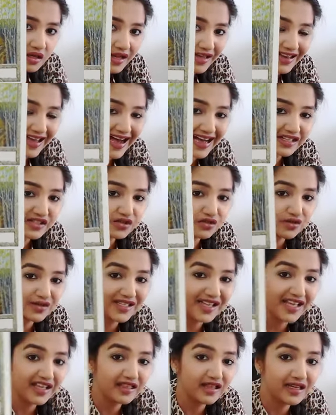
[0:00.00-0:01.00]
it has to
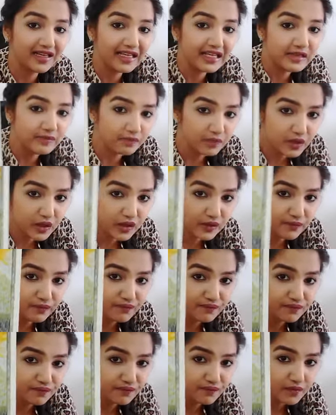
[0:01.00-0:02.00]
take the leap
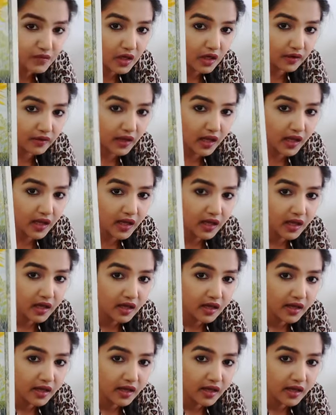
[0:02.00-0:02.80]
okay